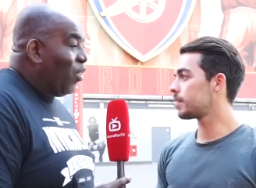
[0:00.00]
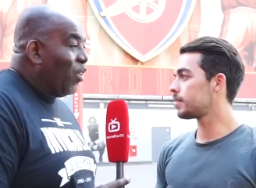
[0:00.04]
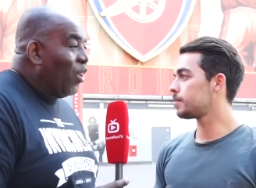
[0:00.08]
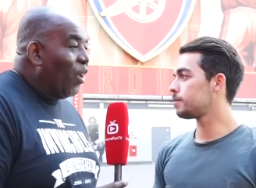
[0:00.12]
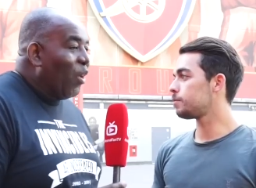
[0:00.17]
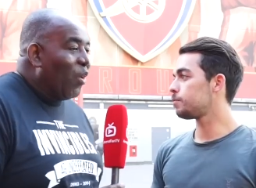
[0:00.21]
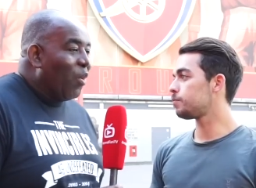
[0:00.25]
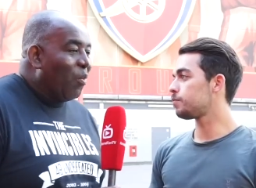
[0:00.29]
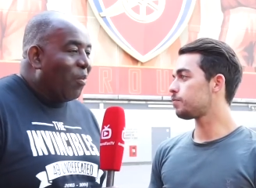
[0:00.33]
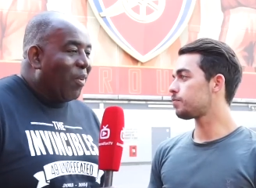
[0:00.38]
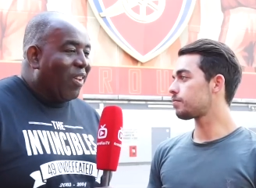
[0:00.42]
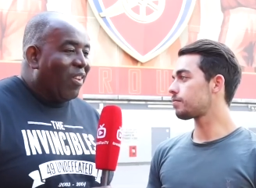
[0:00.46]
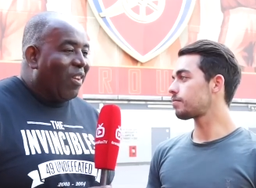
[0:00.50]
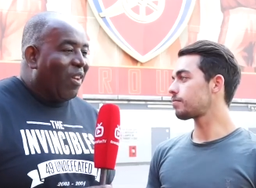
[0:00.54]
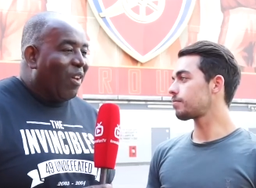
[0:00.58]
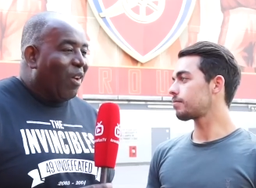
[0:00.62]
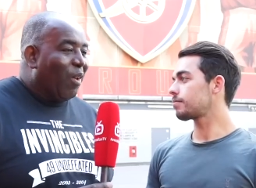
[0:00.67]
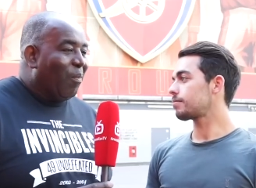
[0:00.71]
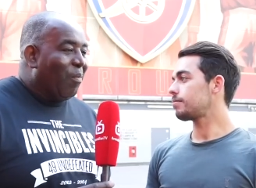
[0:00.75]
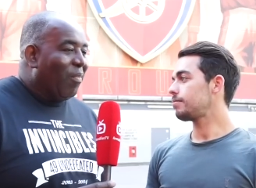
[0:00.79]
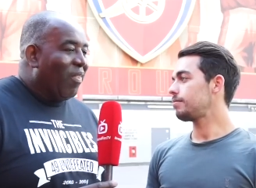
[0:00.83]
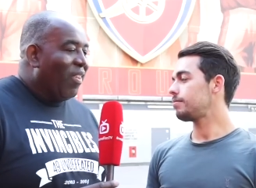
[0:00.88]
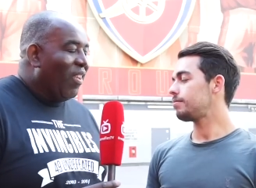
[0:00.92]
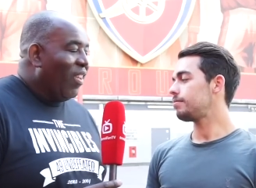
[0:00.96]
Speaker 1: you know, but
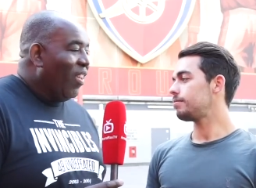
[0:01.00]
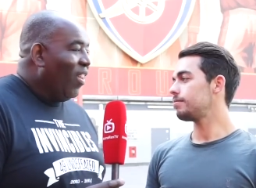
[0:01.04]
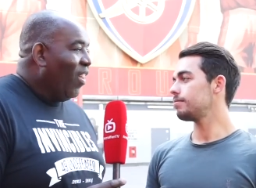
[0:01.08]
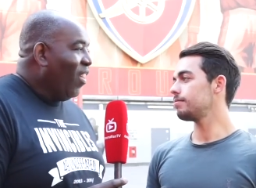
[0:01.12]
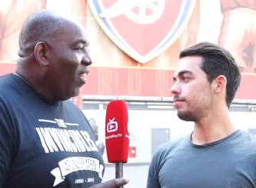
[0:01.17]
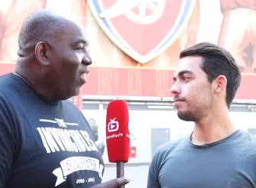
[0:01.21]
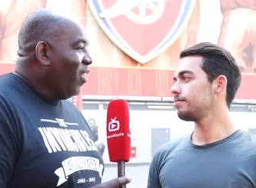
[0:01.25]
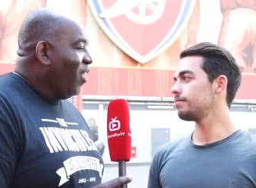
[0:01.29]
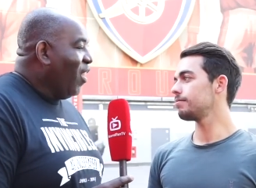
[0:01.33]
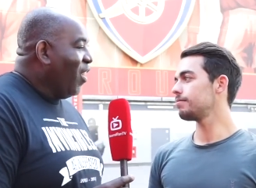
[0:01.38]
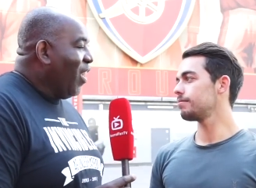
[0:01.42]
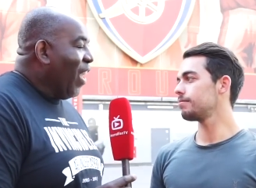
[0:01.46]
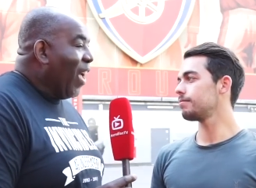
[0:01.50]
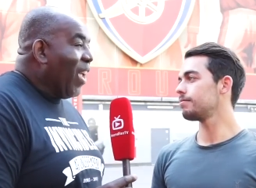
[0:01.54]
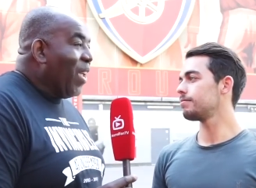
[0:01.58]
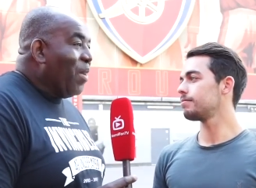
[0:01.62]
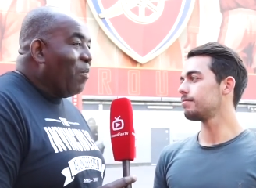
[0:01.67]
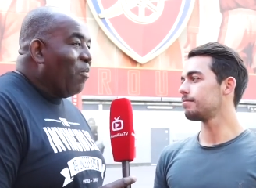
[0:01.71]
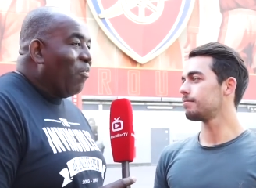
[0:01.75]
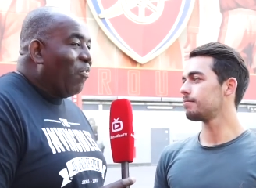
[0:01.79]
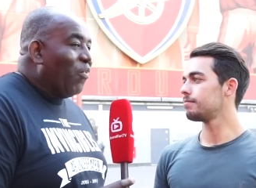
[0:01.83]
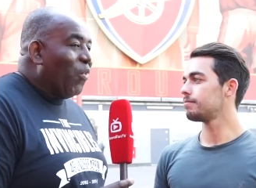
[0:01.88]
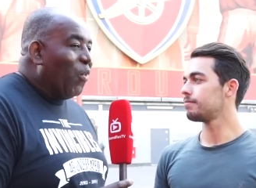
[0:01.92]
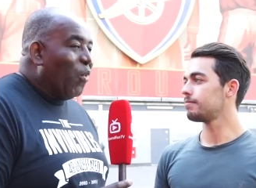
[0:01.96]
um, the
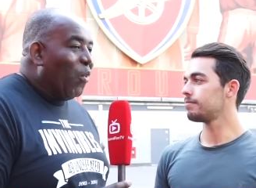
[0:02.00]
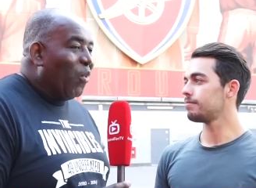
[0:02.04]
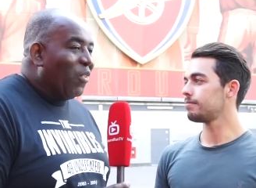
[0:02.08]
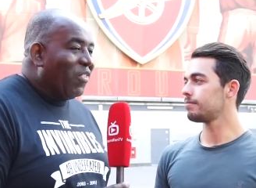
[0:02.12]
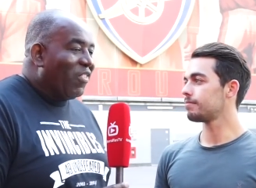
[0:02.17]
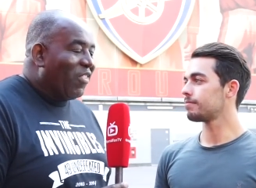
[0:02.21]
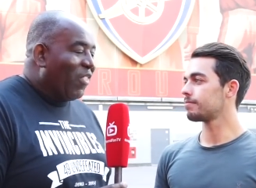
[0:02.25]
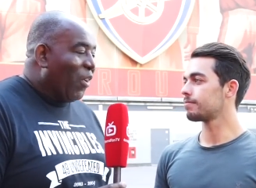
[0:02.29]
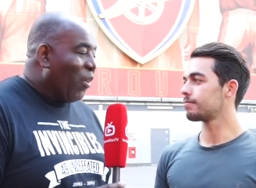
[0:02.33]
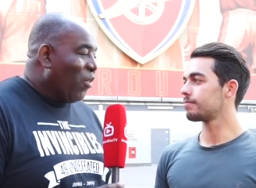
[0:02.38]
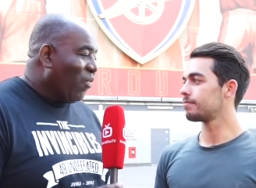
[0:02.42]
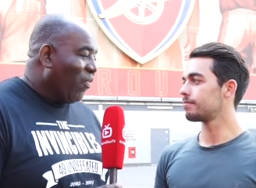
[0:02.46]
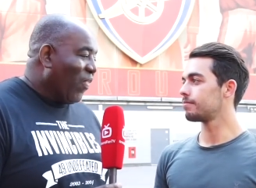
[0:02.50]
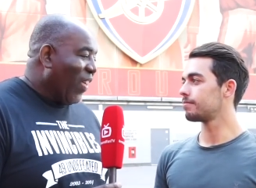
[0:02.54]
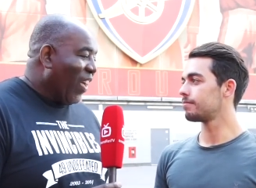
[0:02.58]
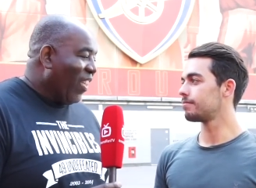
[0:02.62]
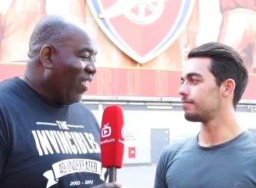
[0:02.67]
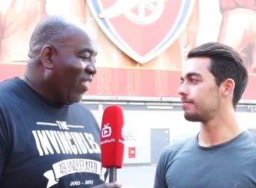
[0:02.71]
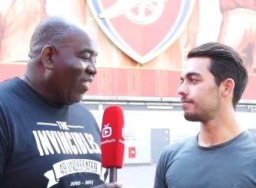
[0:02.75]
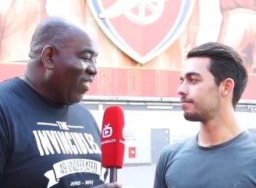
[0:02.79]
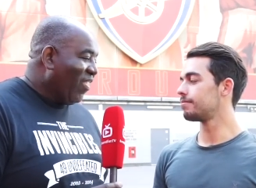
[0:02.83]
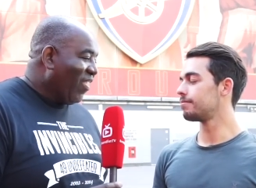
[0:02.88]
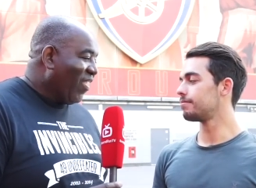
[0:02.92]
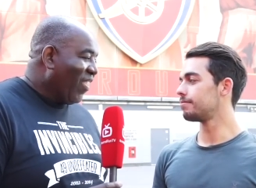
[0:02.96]
name for Stoke
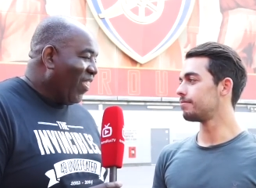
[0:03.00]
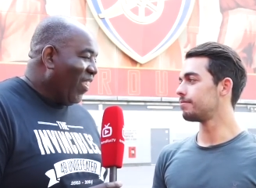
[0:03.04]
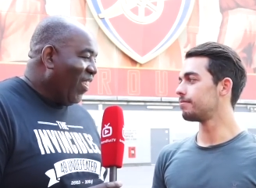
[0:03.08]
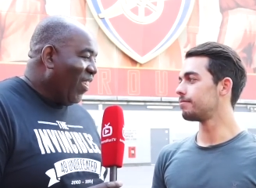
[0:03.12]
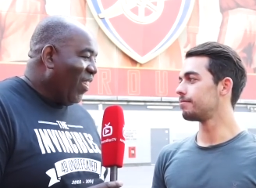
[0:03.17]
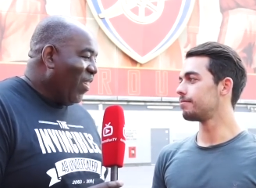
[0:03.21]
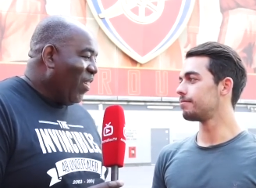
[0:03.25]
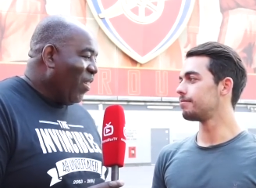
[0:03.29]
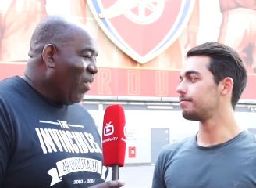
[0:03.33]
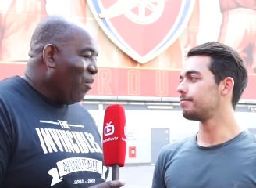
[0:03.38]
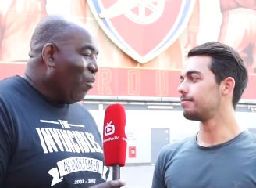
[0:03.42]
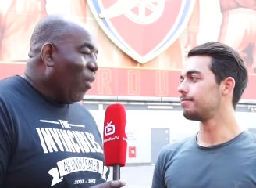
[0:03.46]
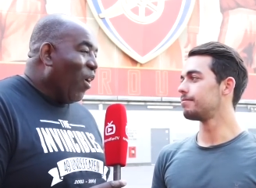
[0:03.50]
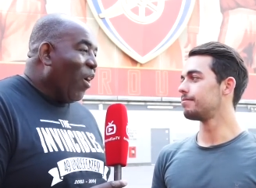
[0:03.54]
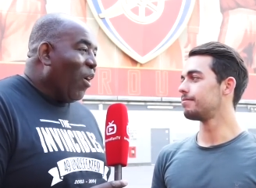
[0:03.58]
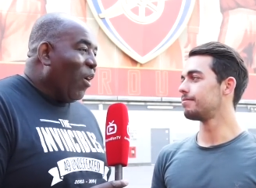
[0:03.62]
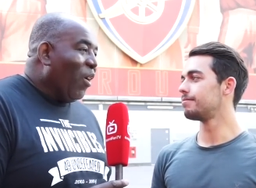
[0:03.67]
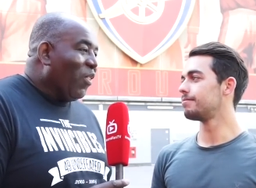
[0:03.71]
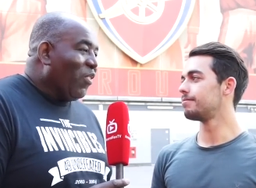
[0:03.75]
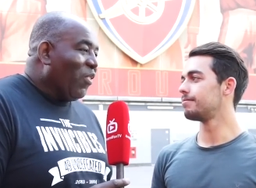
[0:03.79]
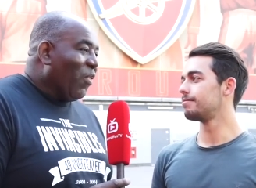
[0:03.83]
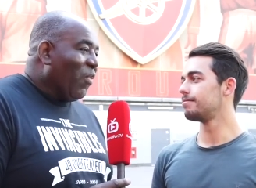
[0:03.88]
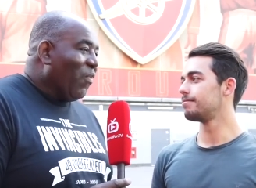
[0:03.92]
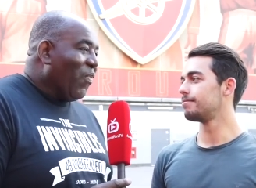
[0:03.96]
fans
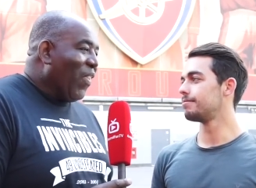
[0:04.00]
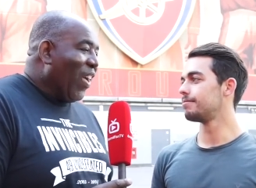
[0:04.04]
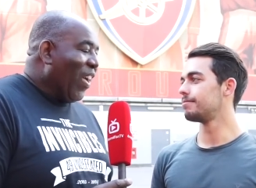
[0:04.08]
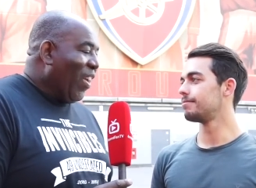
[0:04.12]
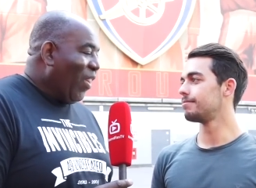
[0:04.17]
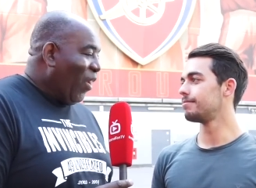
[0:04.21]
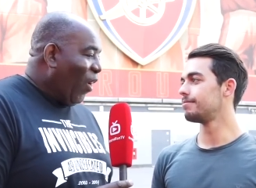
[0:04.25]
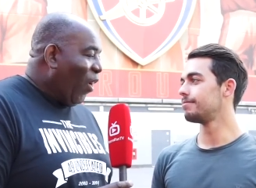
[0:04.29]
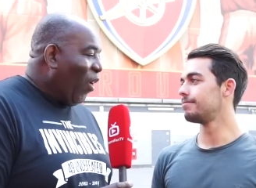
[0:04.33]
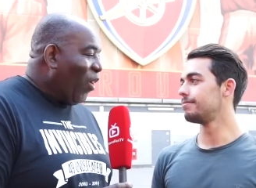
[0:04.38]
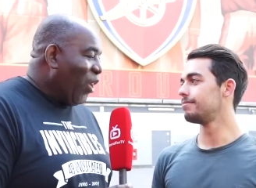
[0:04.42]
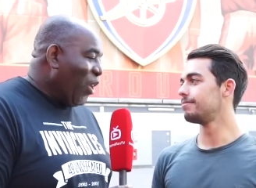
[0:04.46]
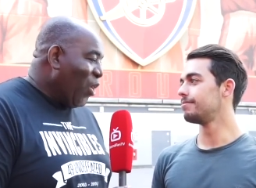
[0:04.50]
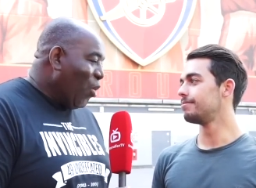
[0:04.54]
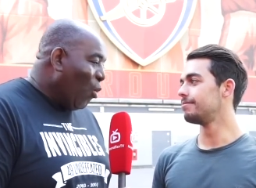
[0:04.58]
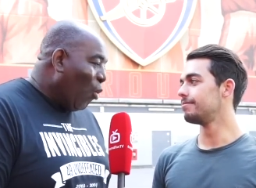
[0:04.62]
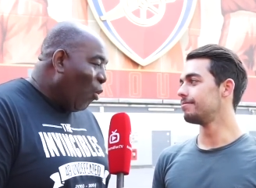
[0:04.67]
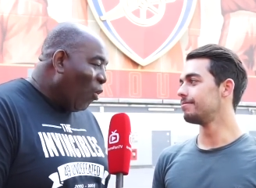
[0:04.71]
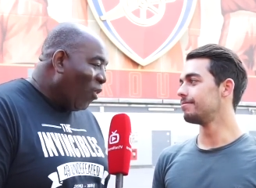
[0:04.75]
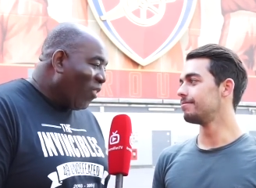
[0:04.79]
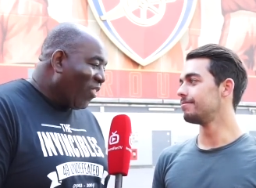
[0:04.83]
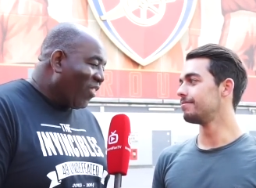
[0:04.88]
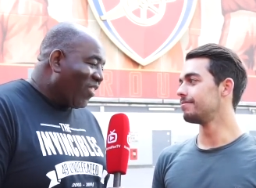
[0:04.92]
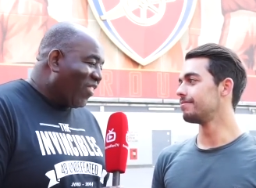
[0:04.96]
by Arsenal fan are the
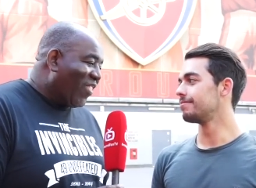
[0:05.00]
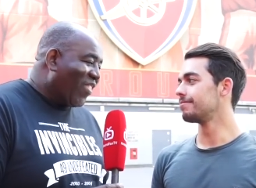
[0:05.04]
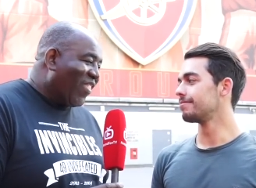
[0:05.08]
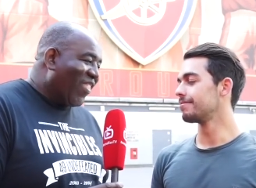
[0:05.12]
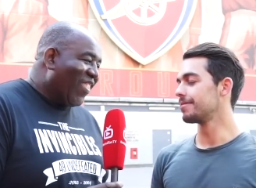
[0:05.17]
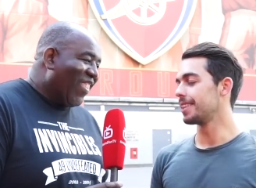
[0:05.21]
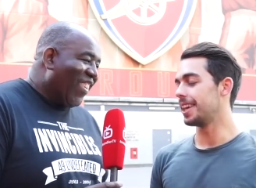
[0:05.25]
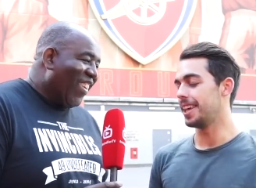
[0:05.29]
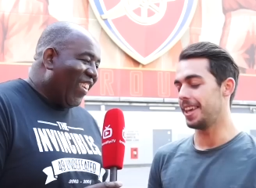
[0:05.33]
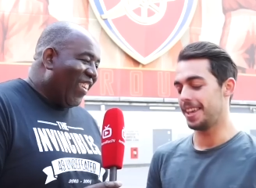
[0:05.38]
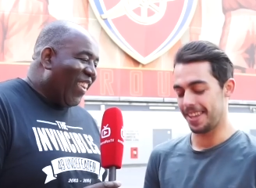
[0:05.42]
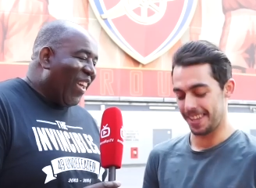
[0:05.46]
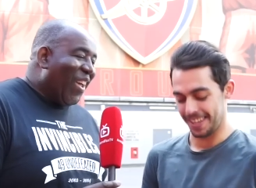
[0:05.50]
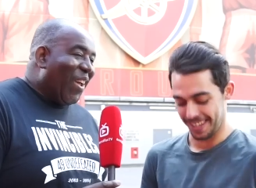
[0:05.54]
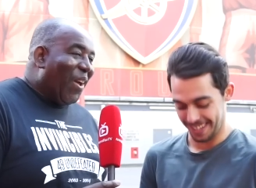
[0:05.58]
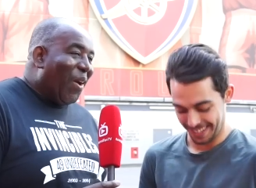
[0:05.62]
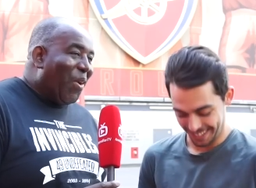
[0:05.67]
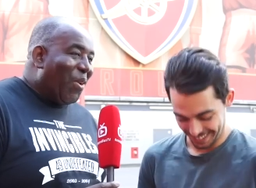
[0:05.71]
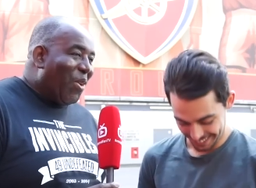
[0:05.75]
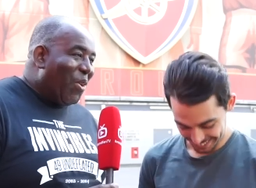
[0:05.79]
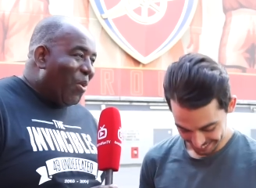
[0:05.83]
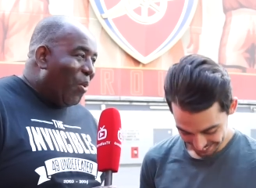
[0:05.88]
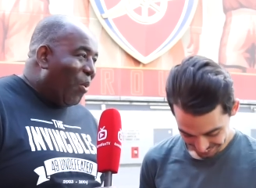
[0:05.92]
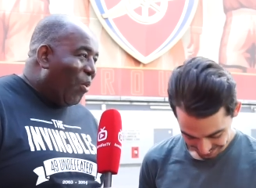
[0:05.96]
Orcs. they
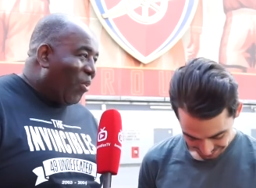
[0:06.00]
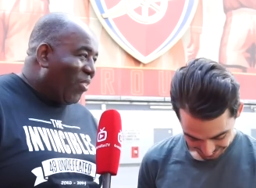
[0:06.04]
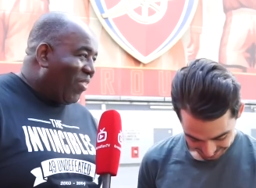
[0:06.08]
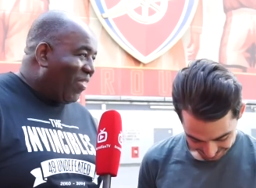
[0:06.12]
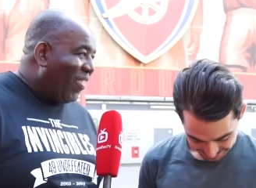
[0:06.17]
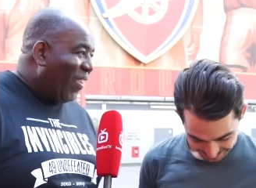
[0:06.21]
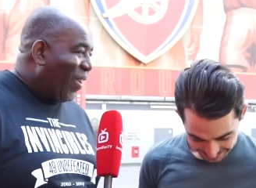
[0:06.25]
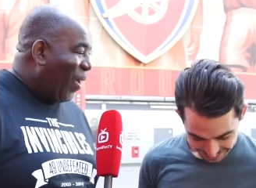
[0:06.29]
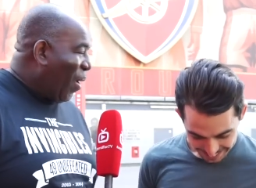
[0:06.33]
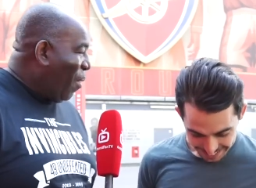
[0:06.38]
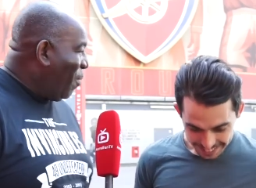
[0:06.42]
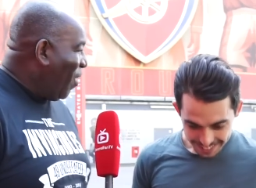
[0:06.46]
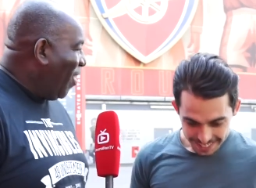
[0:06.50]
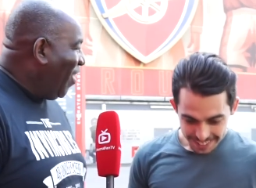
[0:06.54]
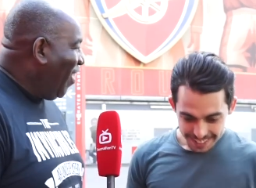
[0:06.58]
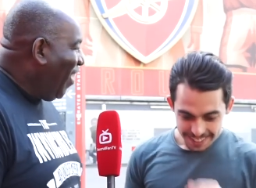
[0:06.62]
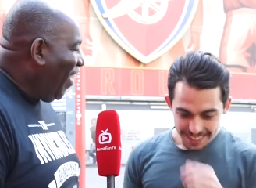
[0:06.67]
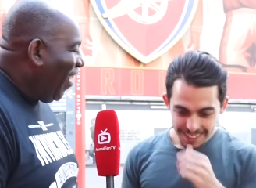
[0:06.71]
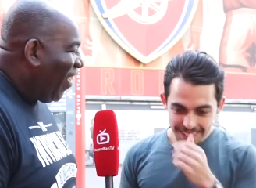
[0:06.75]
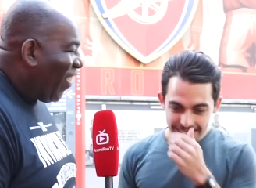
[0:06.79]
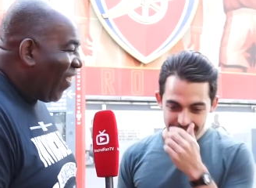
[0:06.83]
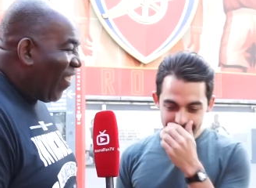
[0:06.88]
go, the Orcs are coming,